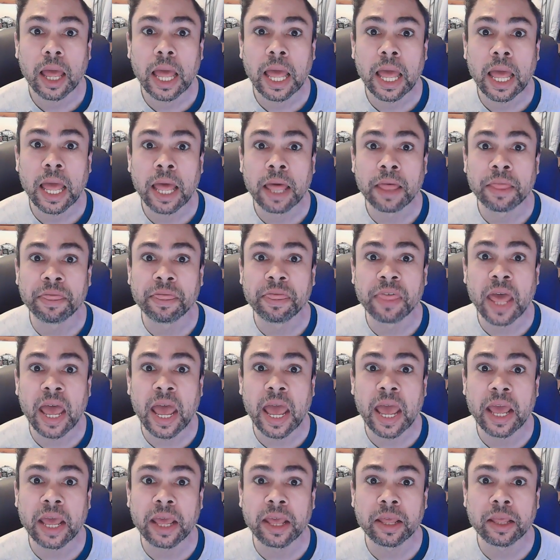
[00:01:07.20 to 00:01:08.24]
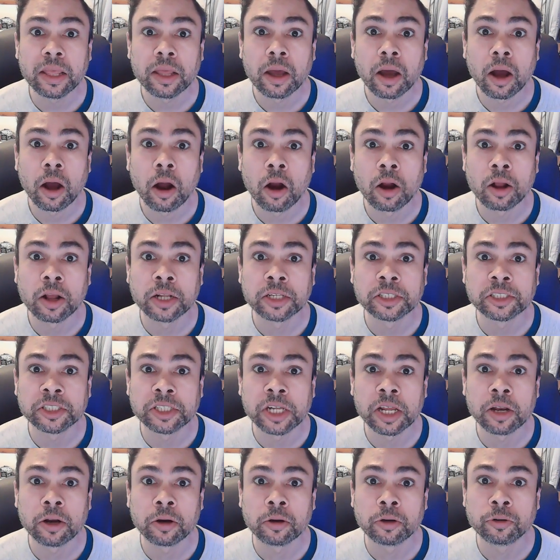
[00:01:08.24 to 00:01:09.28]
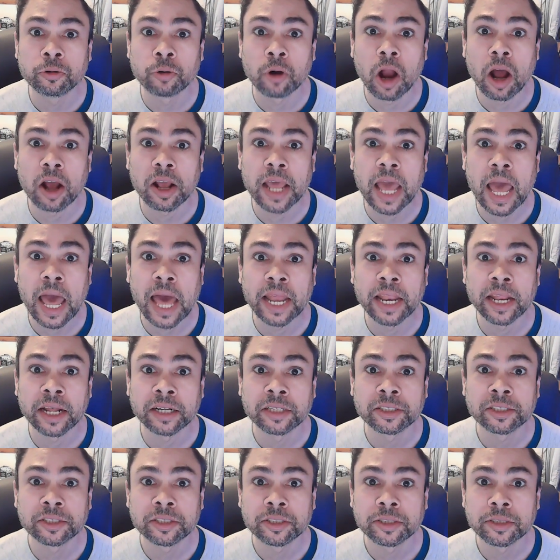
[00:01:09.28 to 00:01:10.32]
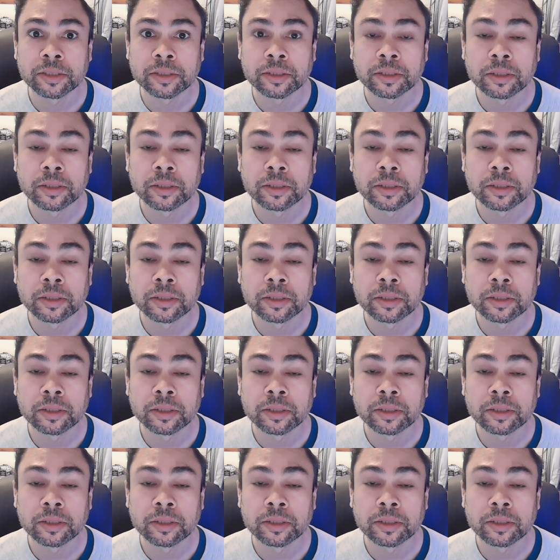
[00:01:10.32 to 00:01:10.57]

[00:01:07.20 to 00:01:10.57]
and they are considered drug addicts.